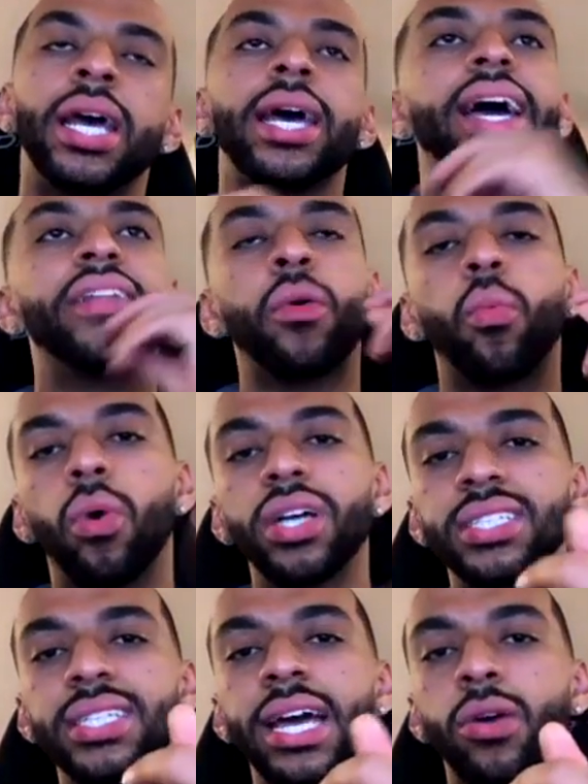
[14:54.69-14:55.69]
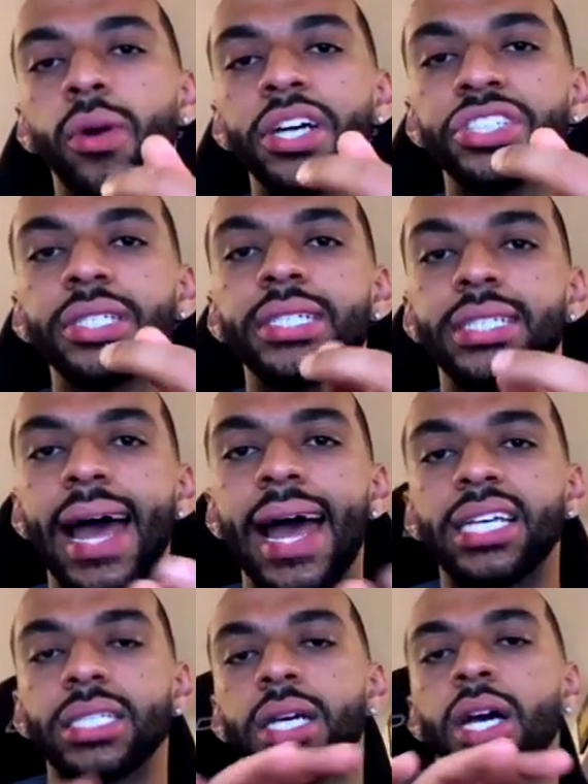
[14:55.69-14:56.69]
And then once that question is
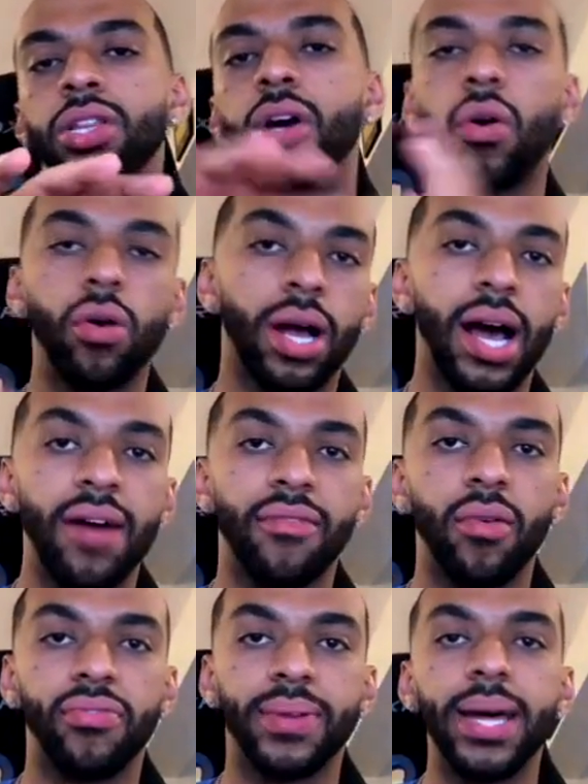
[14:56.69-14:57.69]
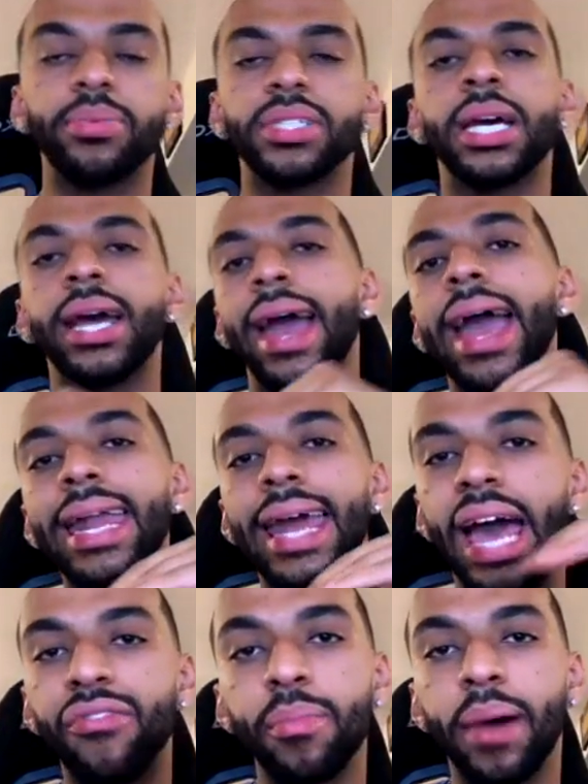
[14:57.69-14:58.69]
asked, The whole convo flips and
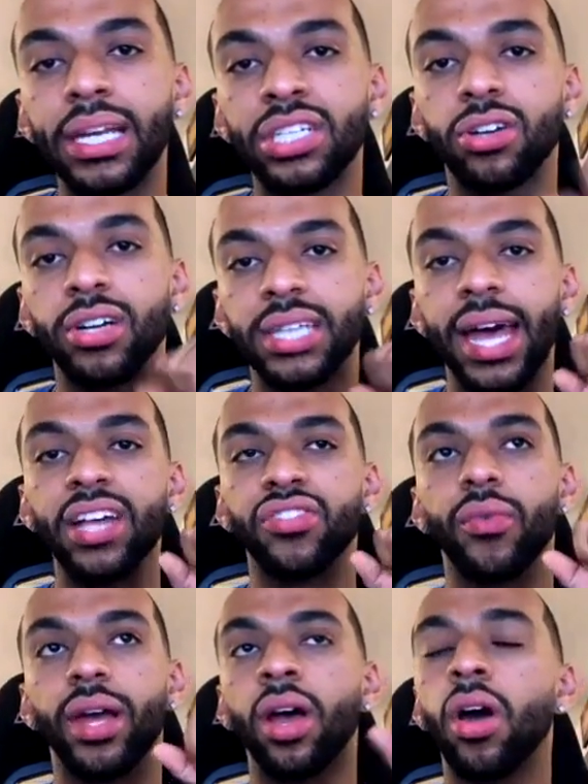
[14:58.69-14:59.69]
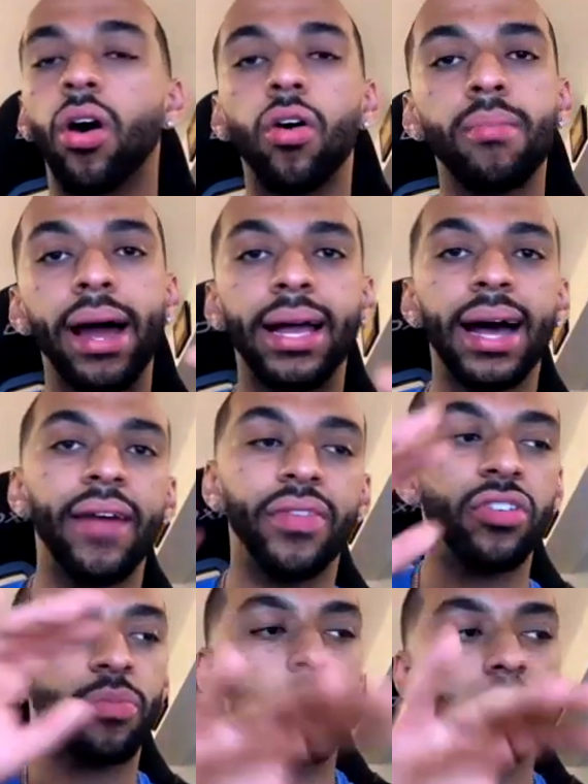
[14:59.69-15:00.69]
everybody starts answering. Oh my God,
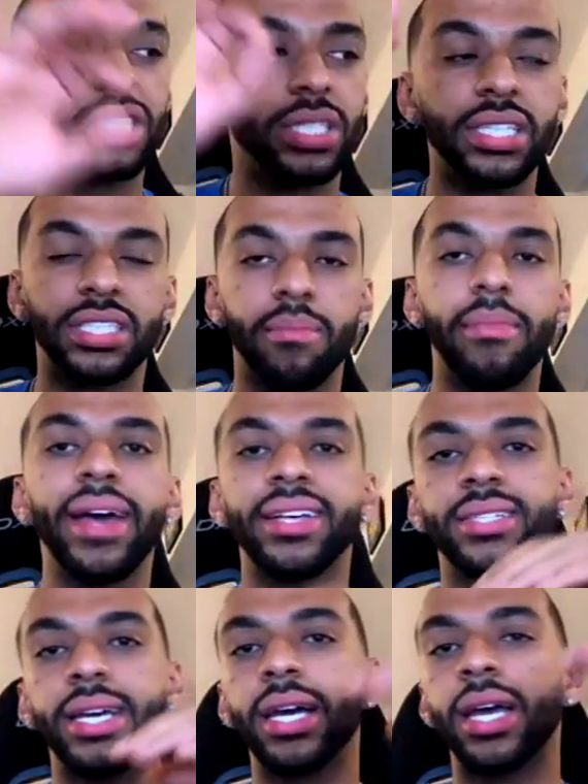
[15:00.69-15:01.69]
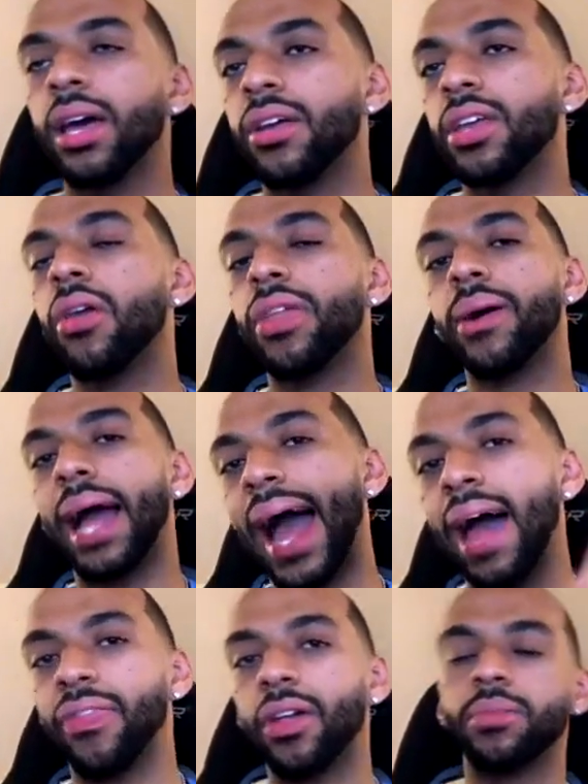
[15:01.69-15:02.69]
this person is amazing. You know, they'll add them,